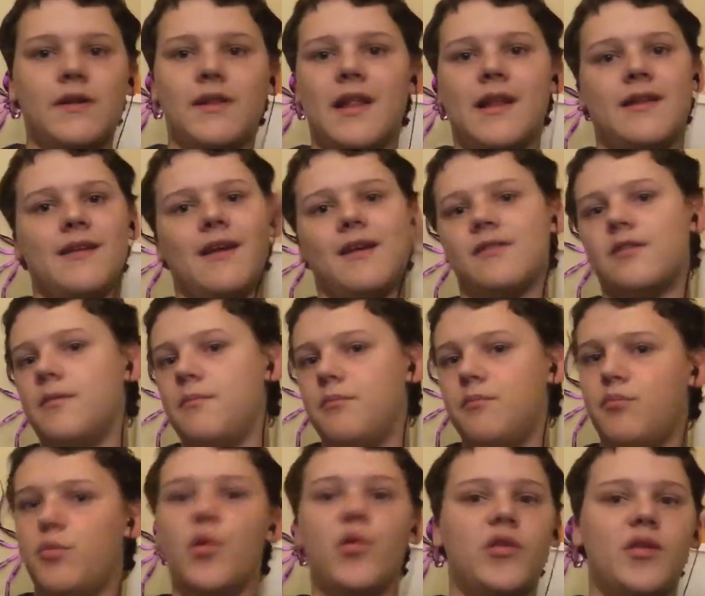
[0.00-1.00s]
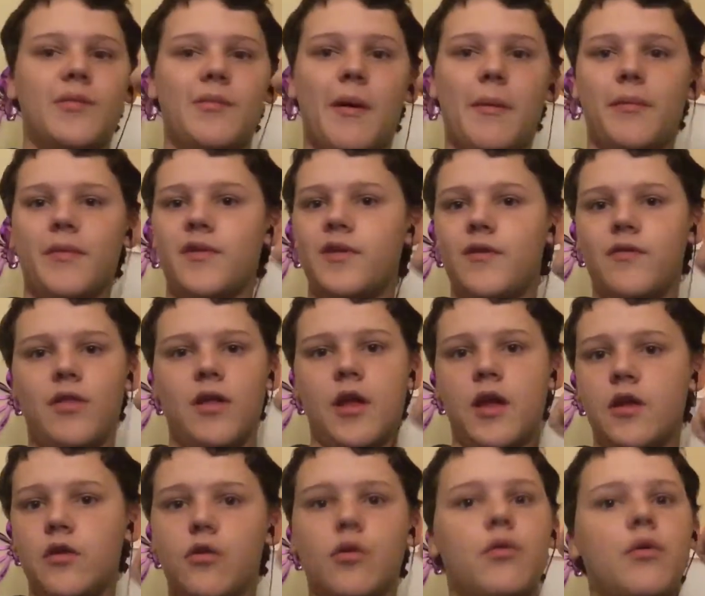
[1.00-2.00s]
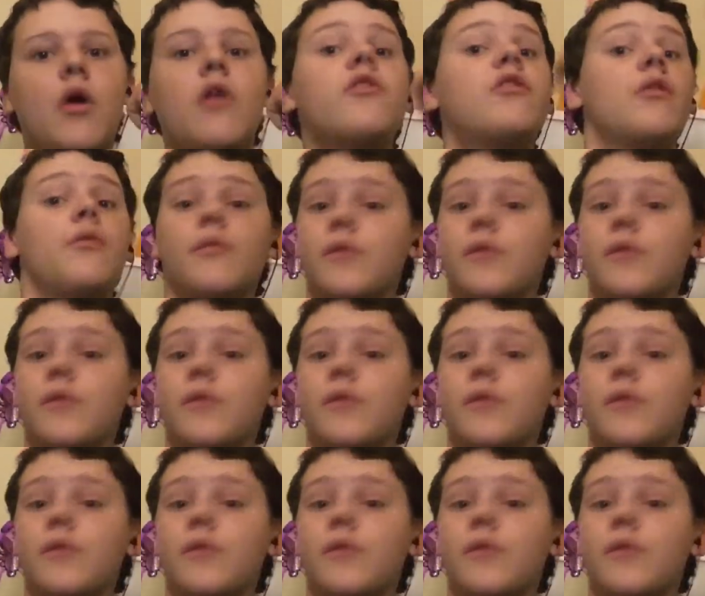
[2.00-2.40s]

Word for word: Let's actually boost them up and see if they can do erosion."